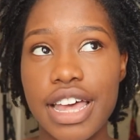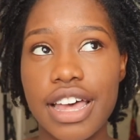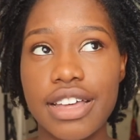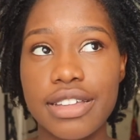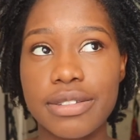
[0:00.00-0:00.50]

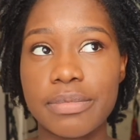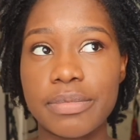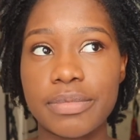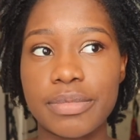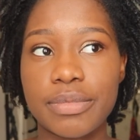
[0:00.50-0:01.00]

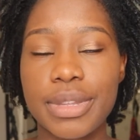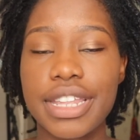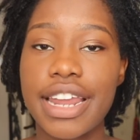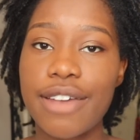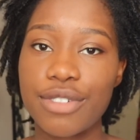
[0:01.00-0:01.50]
But
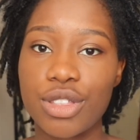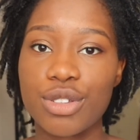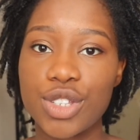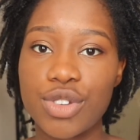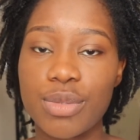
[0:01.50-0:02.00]
then after
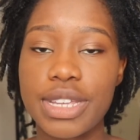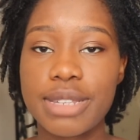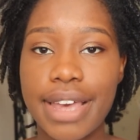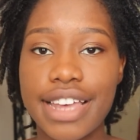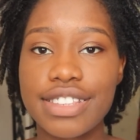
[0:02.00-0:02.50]
those 3 weeks
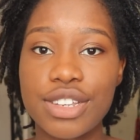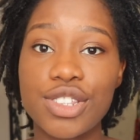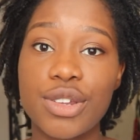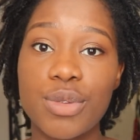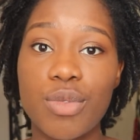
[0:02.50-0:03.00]
passed, I
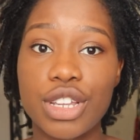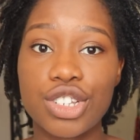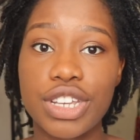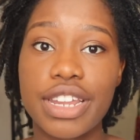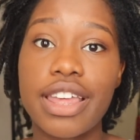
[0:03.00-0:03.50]
started
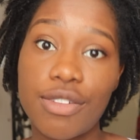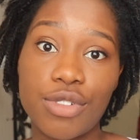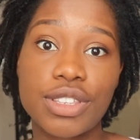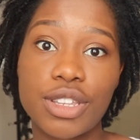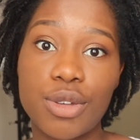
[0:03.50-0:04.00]
washing it
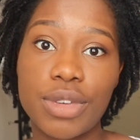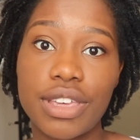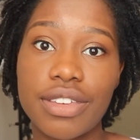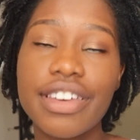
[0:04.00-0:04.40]
every single week.